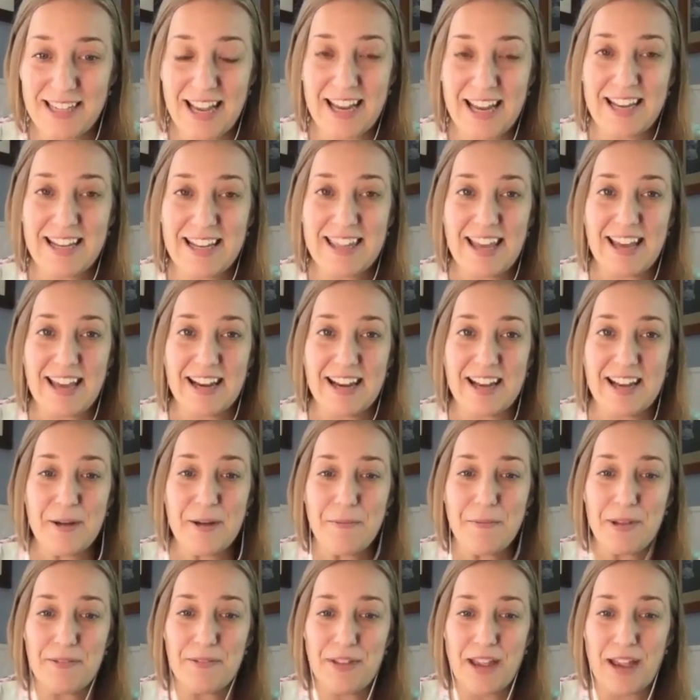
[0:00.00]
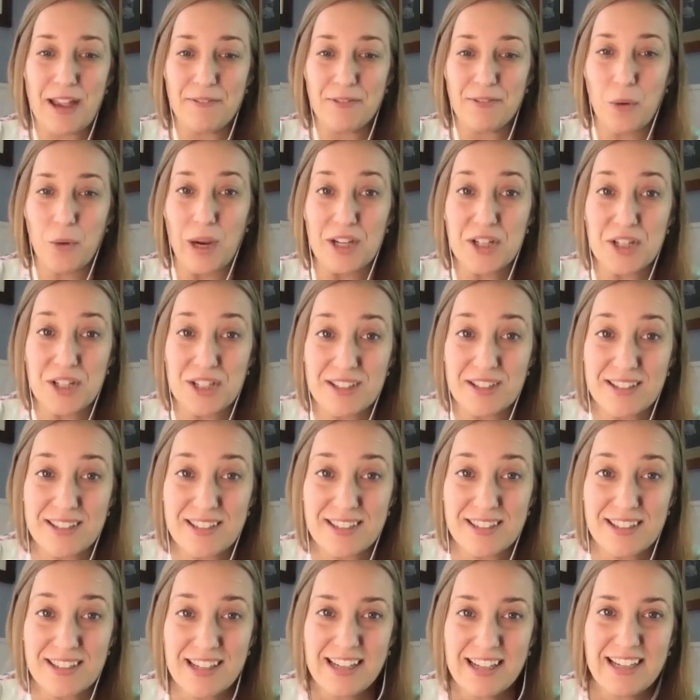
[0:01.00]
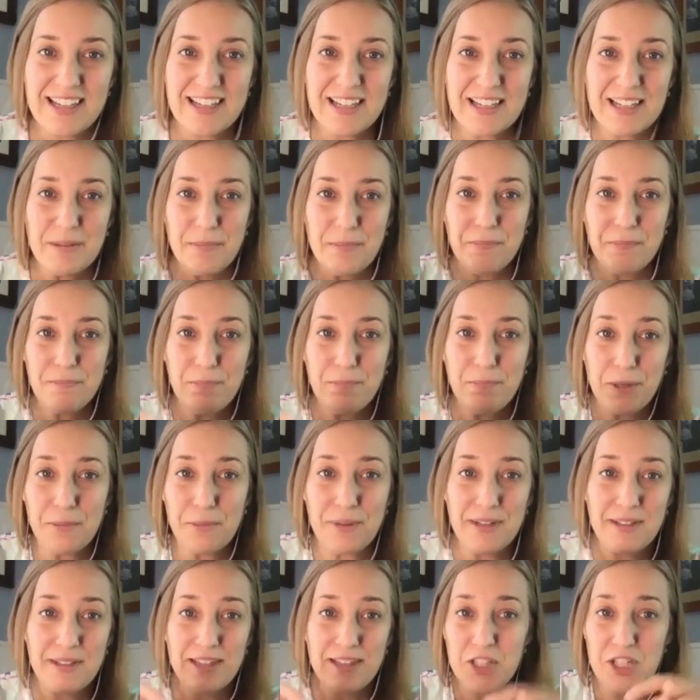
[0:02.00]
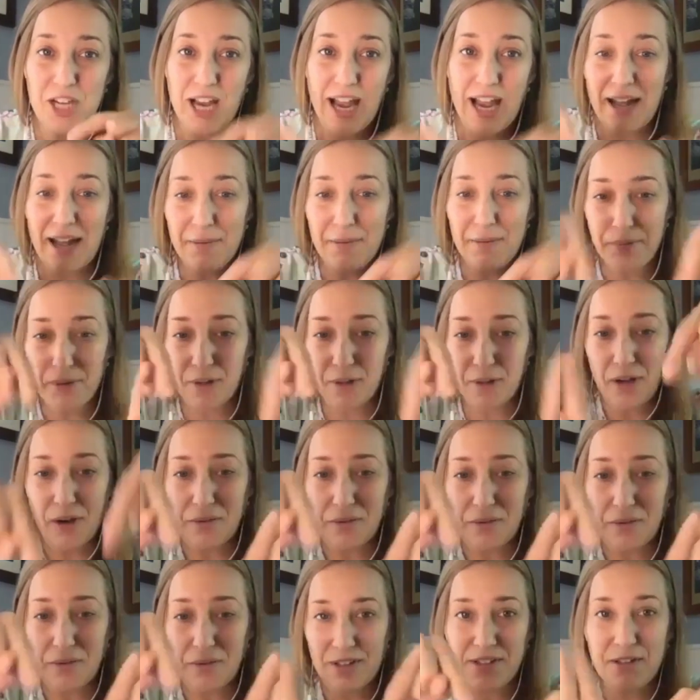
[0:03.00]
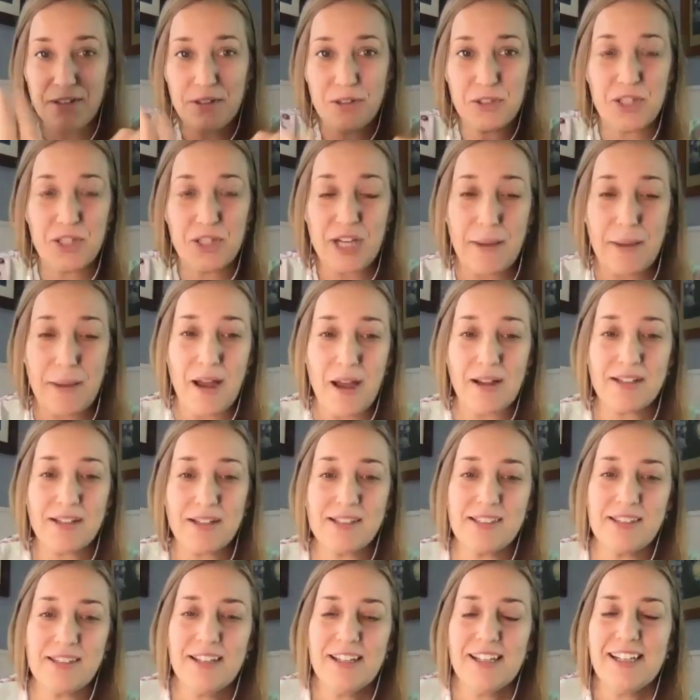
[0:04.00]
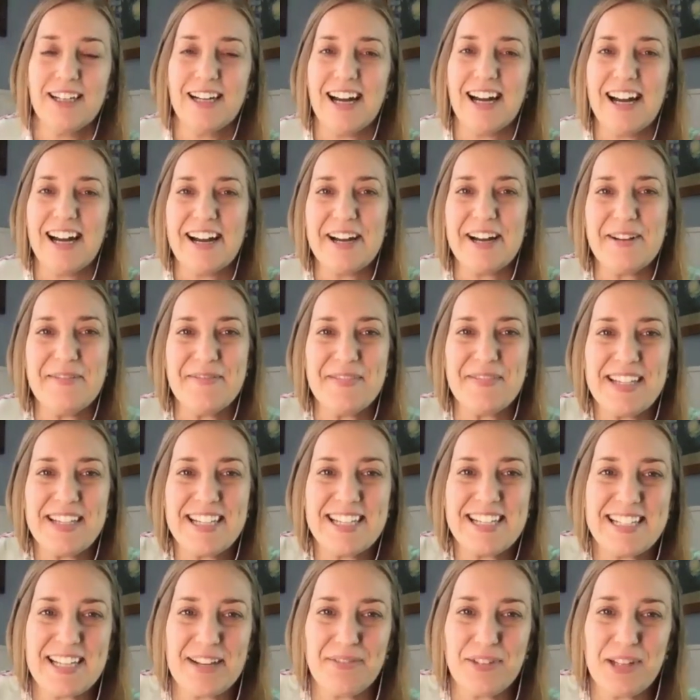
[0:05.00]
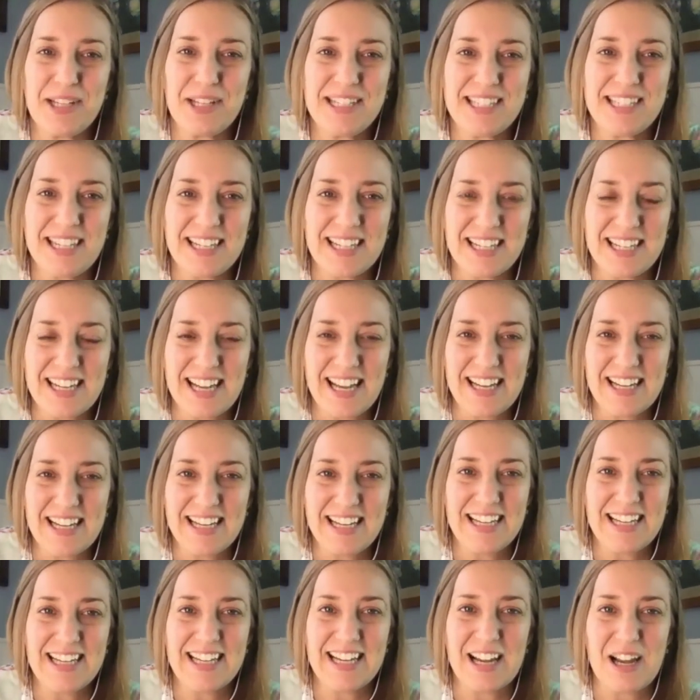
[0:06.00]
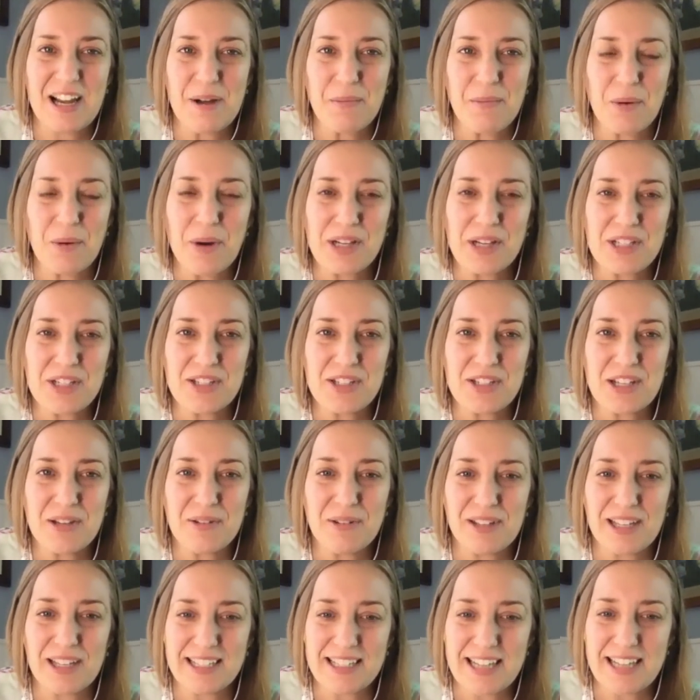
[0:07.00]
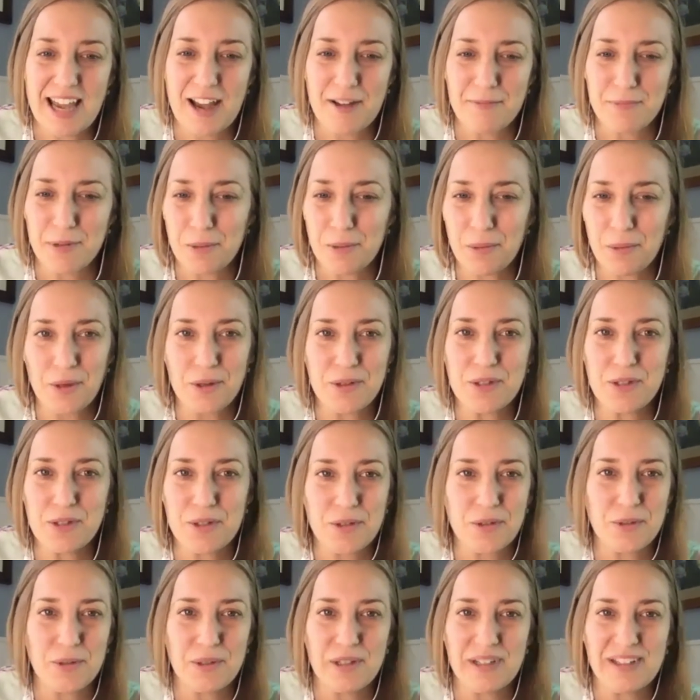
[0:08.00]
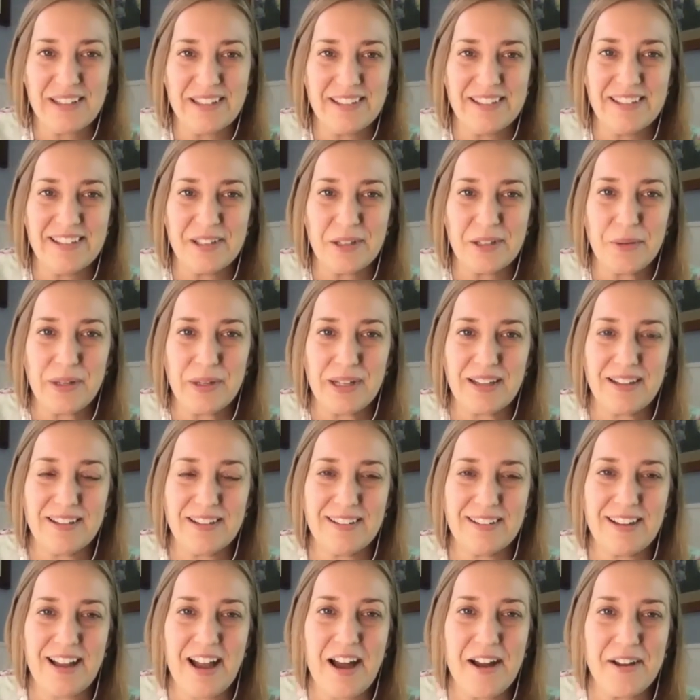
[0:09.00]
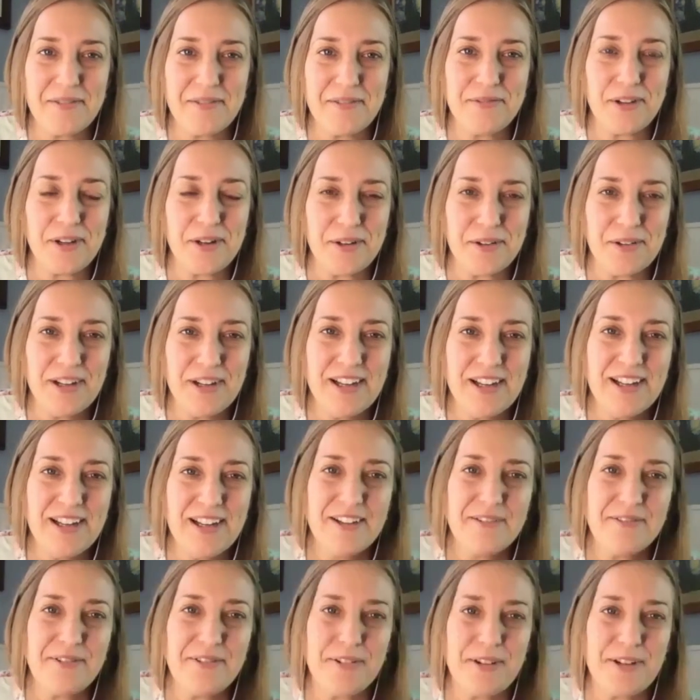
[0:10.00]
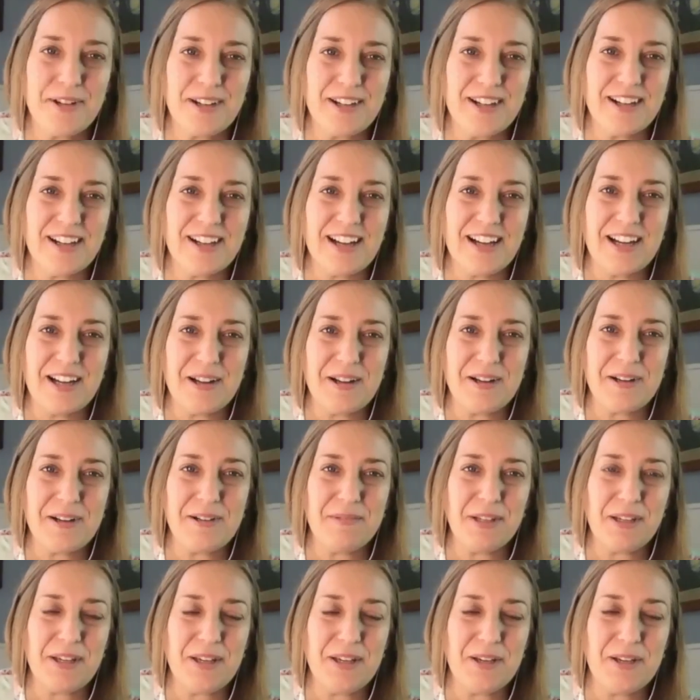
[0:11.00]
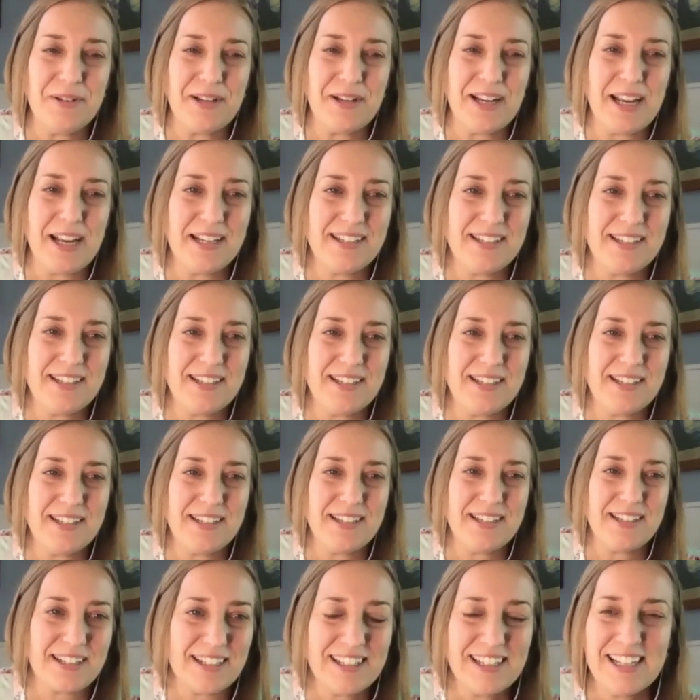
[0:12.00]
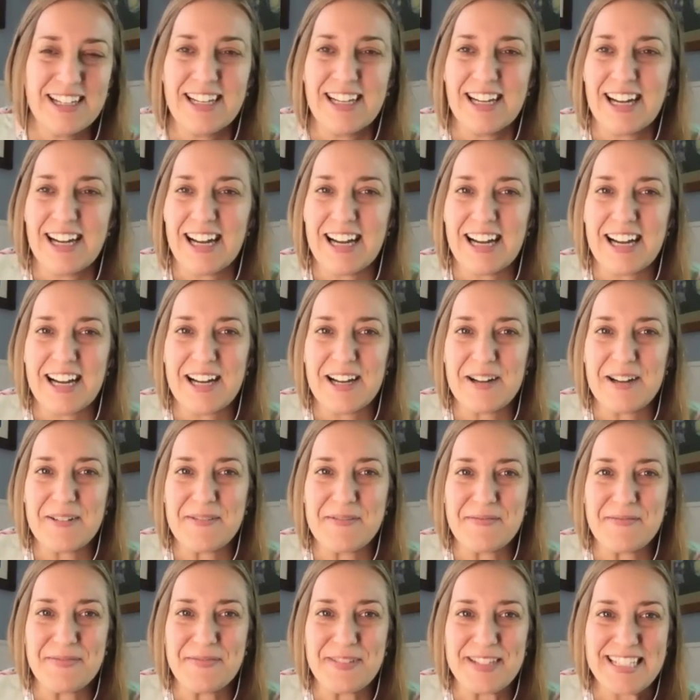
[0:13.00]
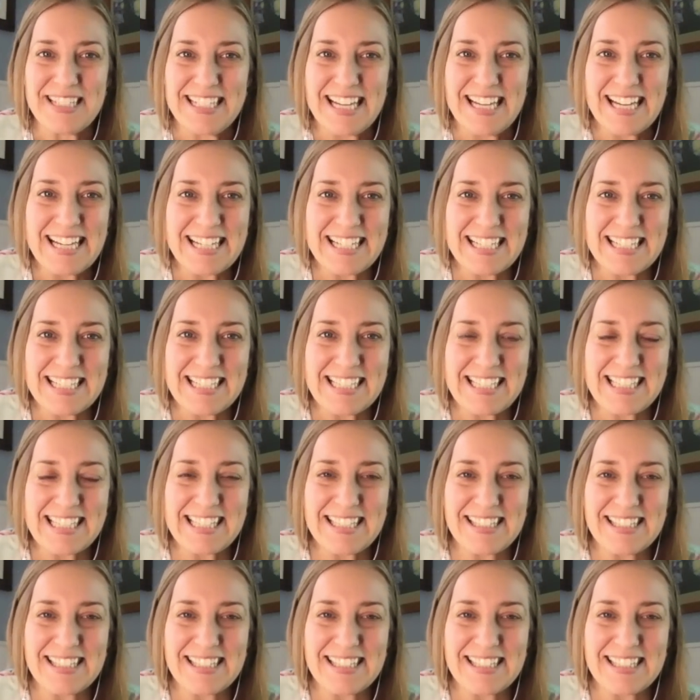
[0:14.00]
to say that if you have questions, put them in the chat below. There's a little chat box. You can definitely send in any questions that you would like to have, but we'll also do a quick convo for the Q&A section. But yeah,